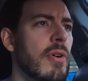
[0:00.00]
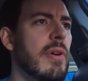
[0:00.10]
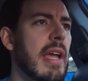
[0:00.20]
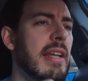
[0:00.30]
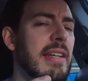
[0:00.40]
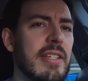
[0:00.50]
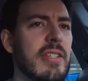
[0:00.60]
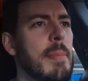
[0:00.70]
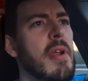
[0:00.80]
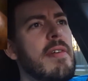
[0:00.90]
and he's
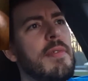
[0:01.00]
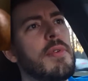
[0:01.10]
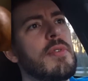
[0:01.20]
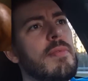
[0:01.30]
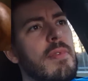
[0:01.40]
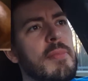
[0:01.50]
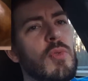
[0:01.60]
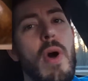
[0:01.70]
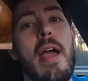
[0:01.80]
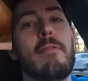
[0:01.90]
separated from his
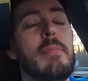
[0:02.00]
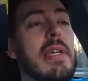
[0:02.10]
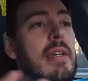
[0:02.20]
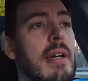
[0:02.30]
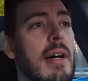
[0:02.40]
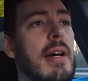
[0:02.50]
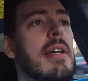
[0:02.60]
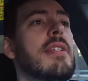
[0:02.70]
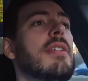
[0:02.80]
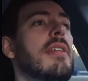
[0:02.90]
wife
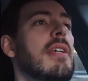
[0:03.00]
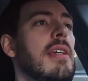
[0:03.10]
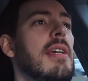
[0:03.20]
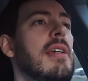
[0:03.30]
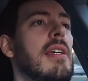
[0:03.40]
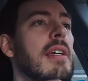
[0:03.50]
because he